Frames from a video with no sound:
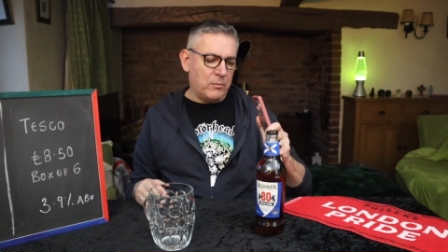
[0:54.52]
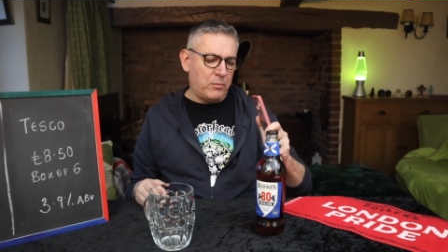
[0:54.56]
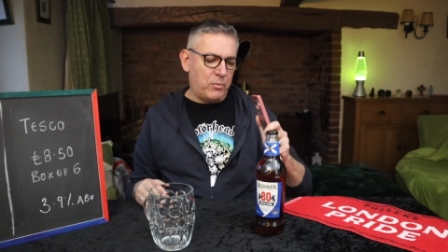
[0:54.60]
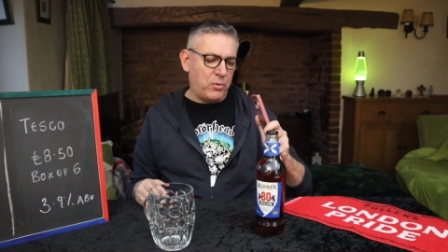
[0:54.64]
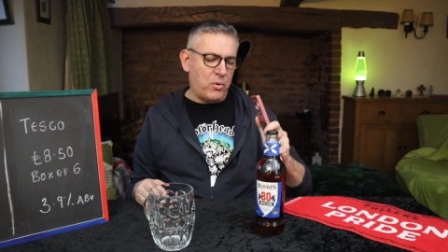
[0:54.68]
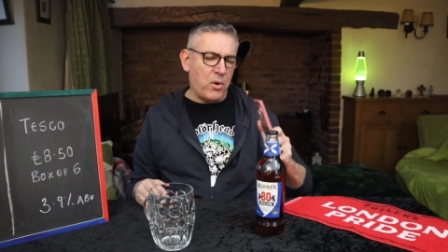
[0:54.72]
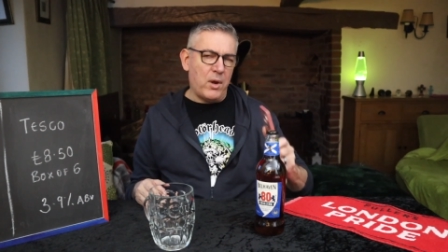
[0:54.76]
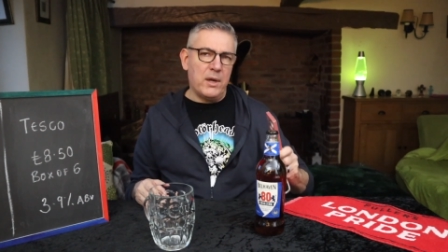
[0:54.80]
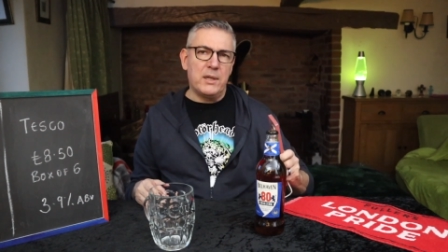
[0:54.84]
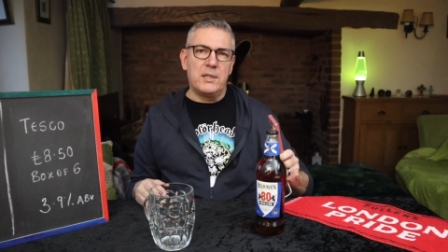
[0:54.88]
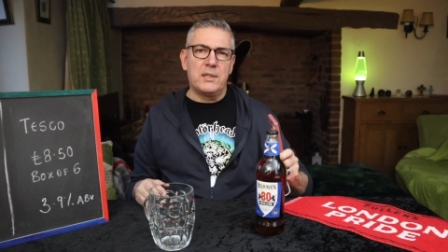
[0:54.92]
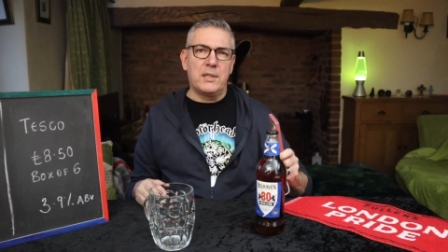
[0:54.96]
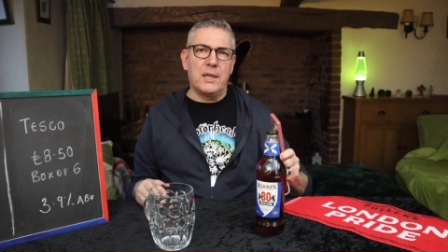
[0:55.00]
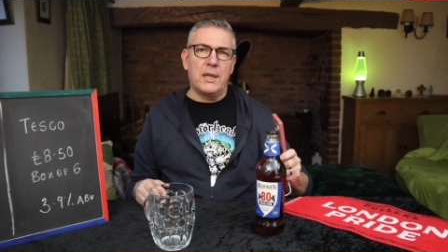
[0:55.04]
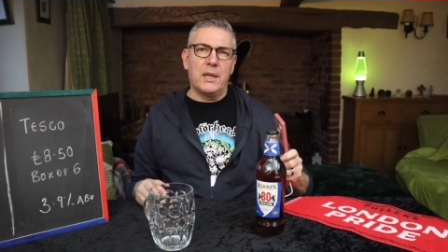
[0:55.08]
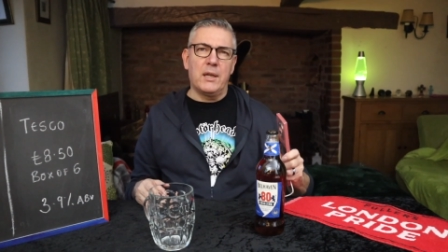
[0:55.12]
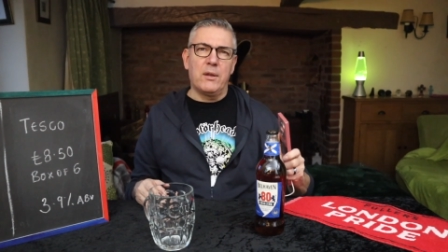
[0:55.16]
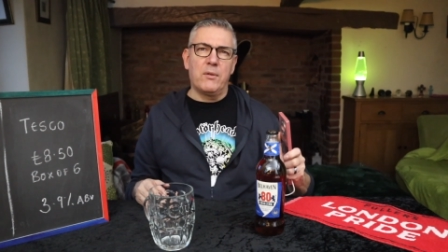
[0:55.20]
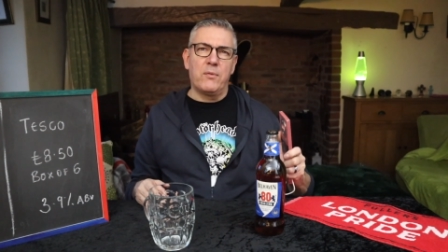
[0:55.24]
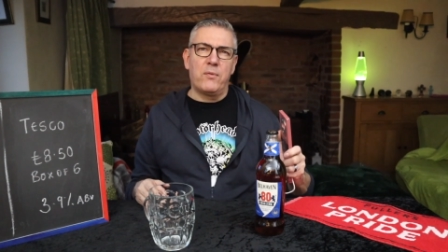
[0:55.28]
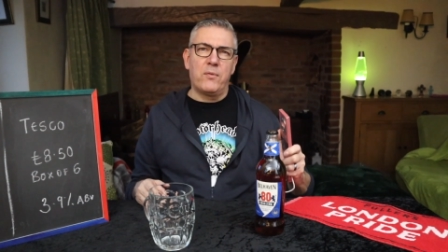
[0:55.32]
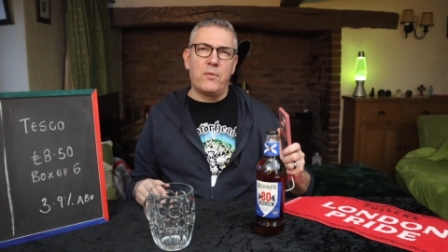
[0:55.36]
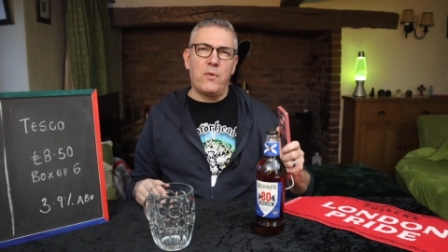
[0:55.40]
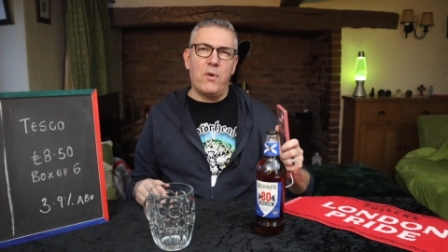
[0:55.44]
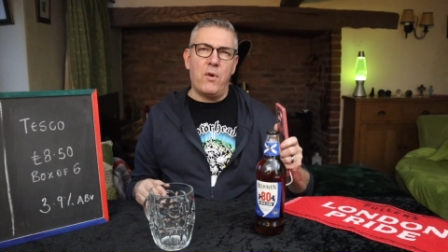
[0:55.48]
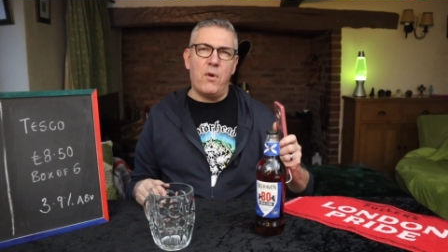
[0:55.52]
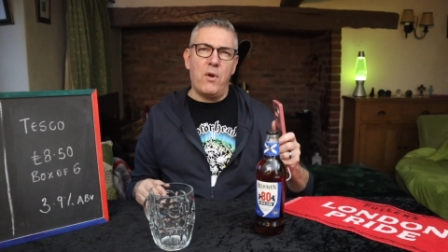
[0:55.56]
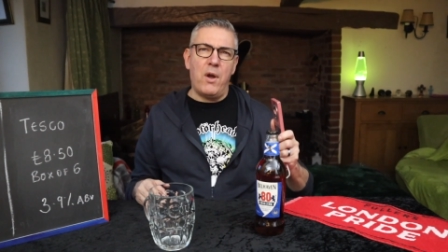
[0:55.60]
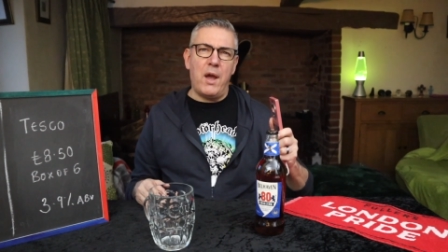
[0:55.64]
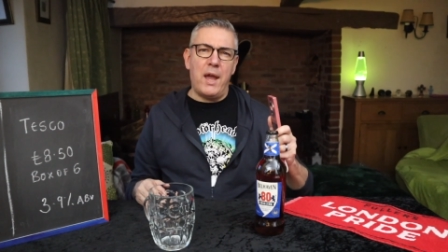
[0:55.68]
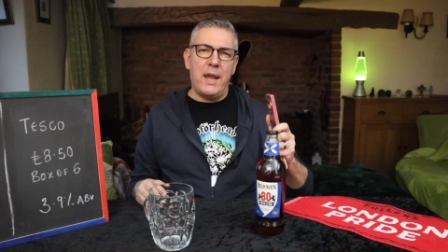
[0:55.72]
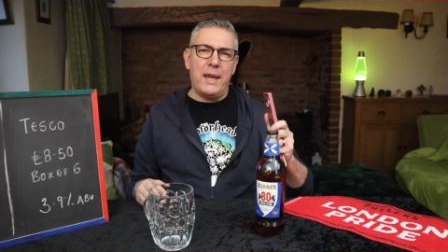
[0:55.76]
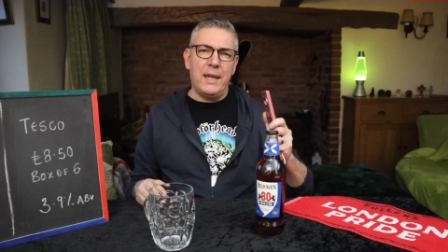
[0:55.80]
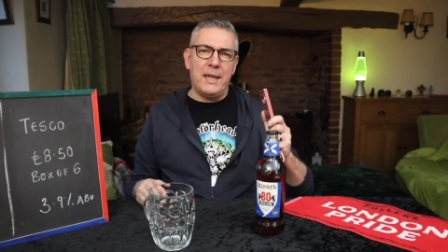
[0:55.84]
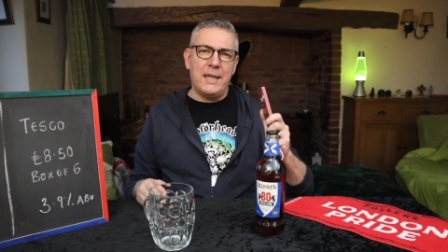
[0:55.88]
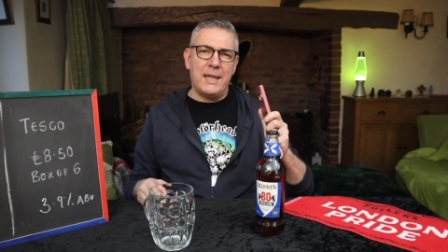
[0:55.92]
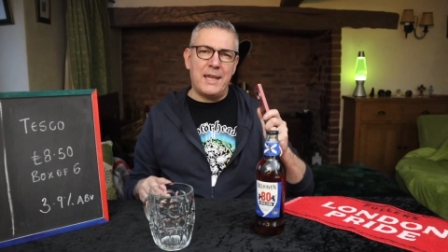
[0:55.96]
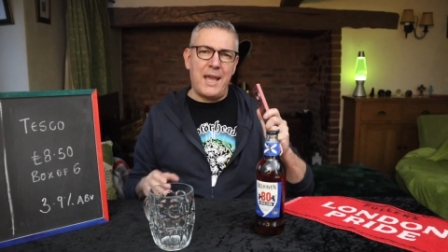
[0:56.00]
pricing for
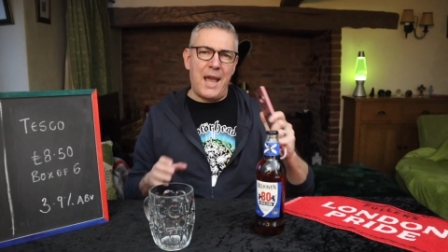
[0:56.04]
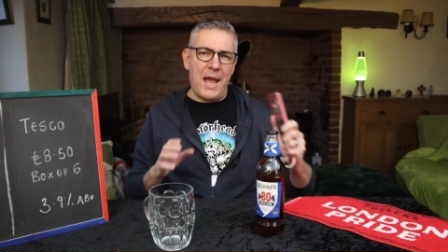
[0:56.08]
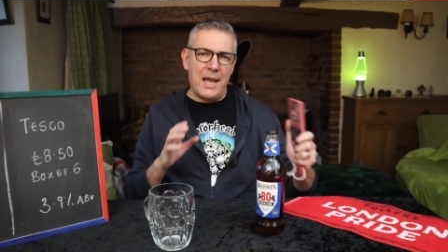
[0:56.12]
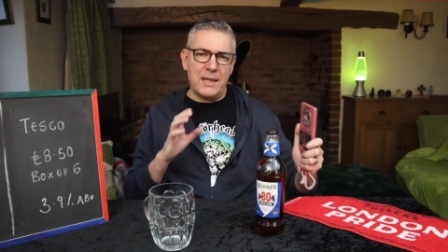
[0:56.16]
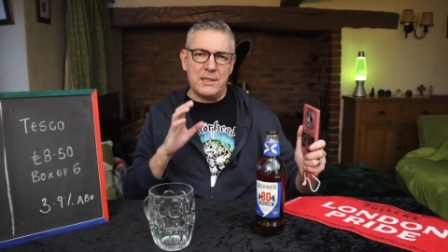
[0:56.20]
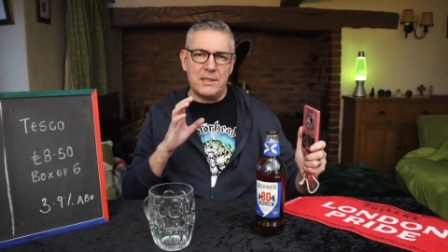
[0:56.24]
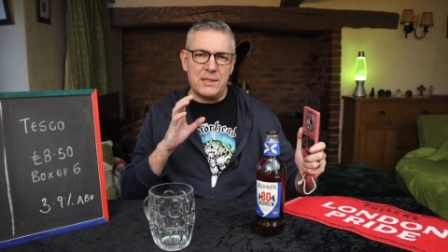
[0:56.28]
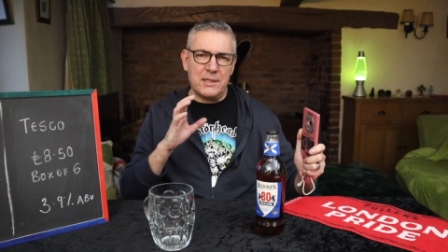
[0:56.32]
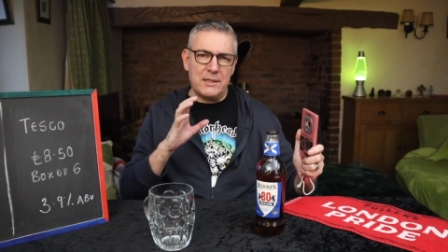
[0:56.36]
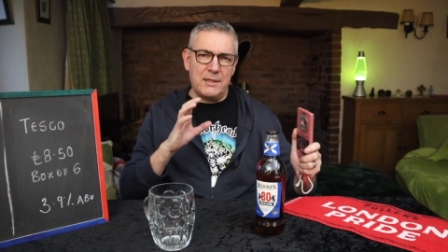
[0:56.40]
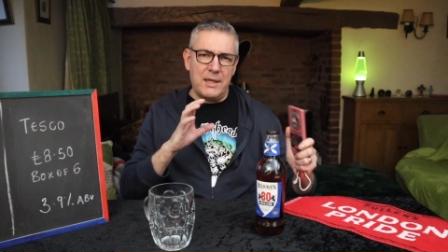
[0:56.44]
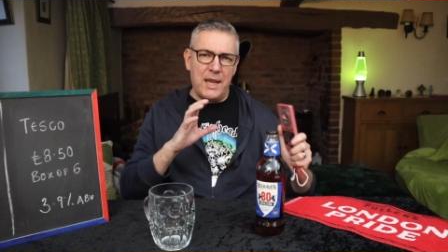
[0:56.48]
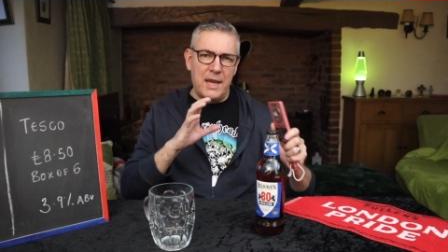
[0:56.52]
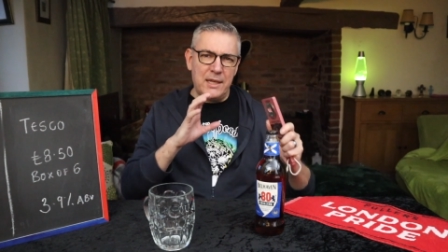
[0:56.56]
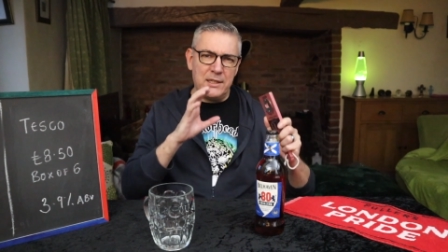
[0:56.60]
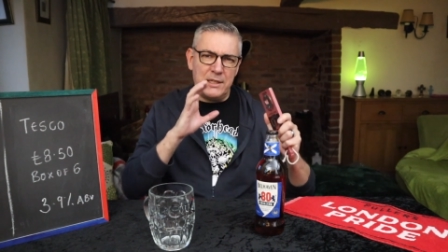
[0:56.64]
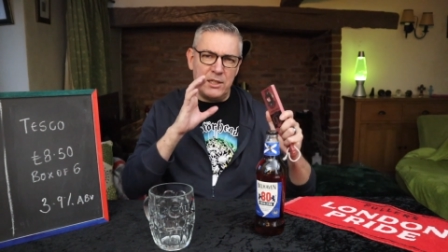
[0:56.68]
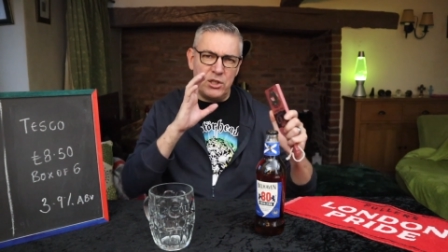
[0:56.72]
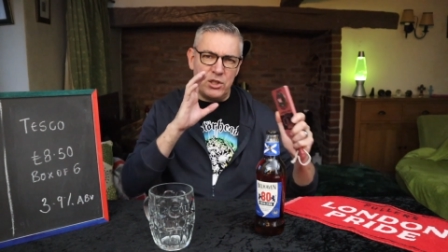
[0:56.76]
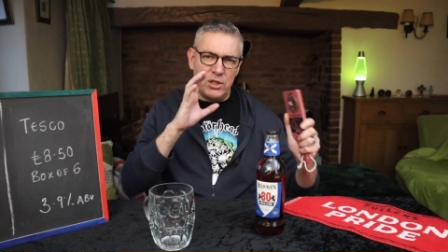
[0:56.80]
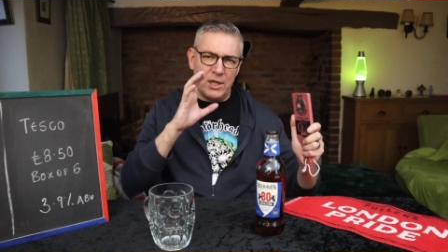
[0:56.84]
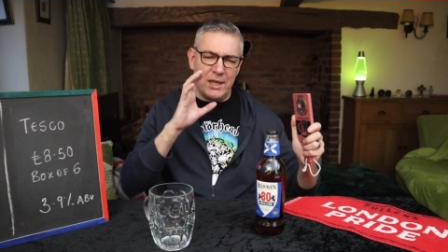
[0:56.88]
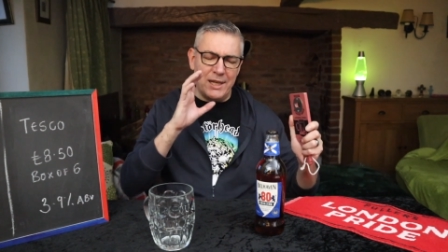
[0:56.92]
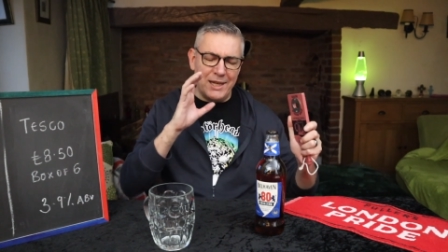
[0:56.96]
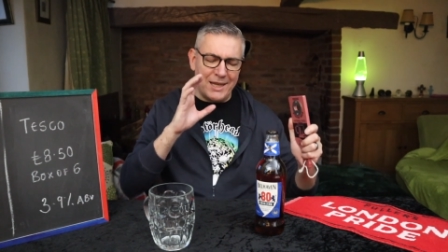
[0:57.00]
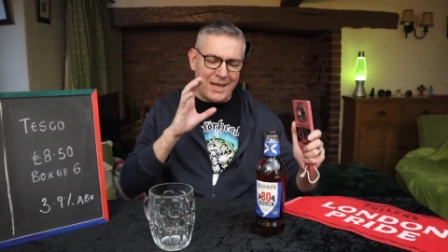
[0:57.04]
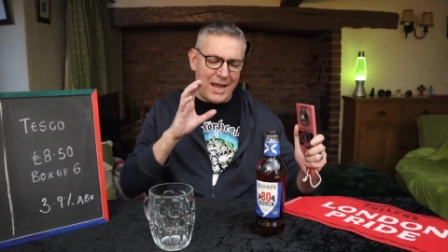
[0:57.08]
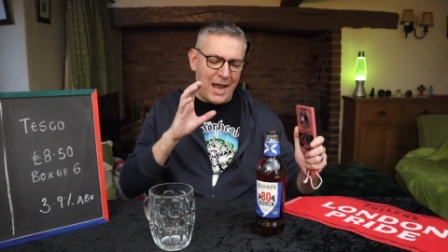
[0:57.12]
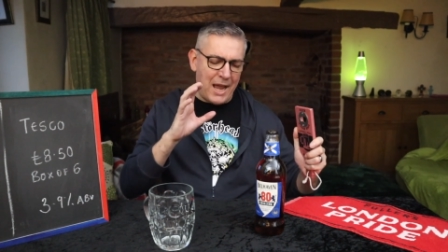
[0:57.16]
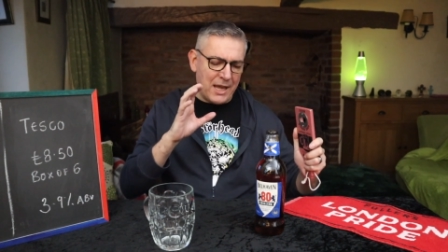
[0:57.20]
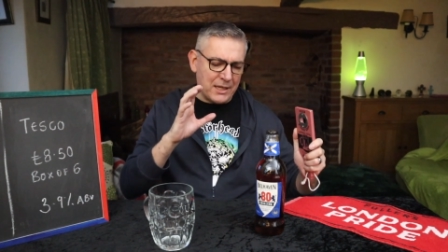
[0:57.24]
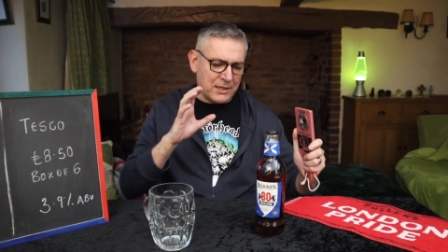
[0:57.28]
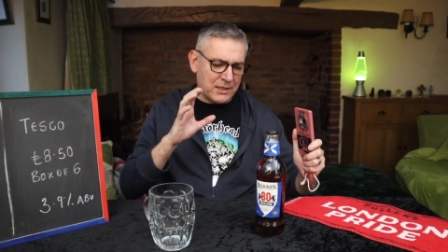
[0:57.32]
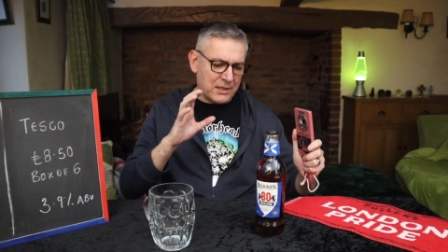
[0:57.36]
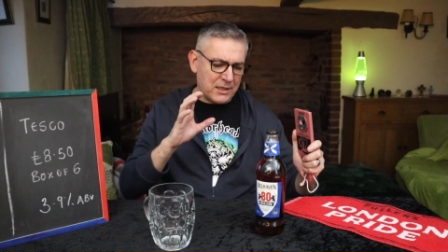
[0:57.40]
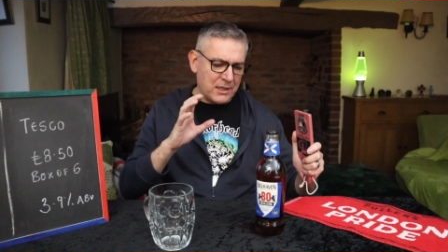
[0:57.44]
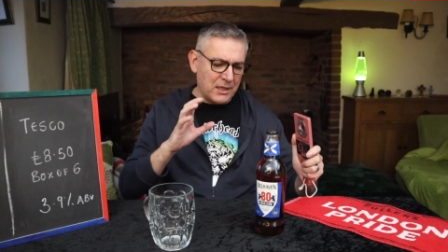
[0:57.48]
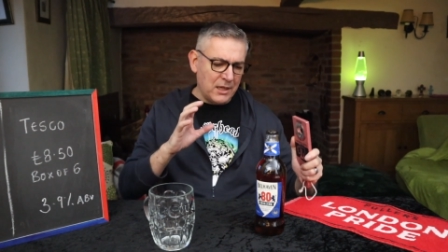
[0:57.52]
a cask, the 80 shilling
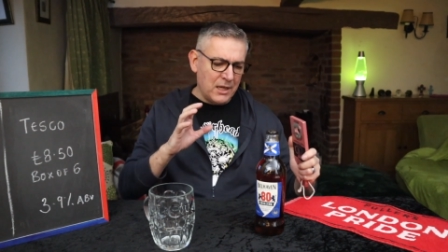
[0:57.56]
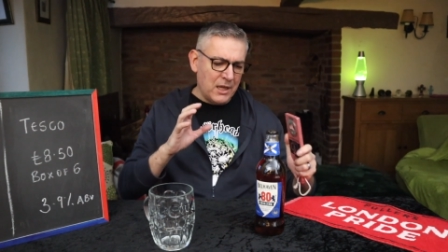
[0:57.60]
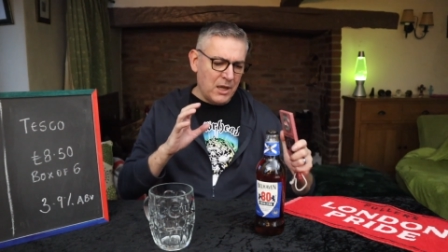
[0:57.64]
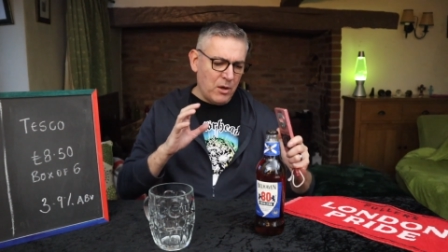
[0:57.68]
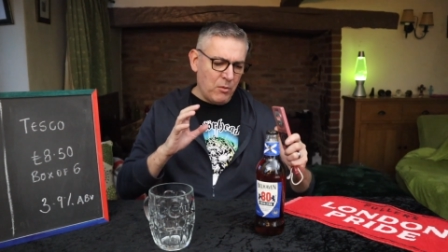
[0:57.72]
cask,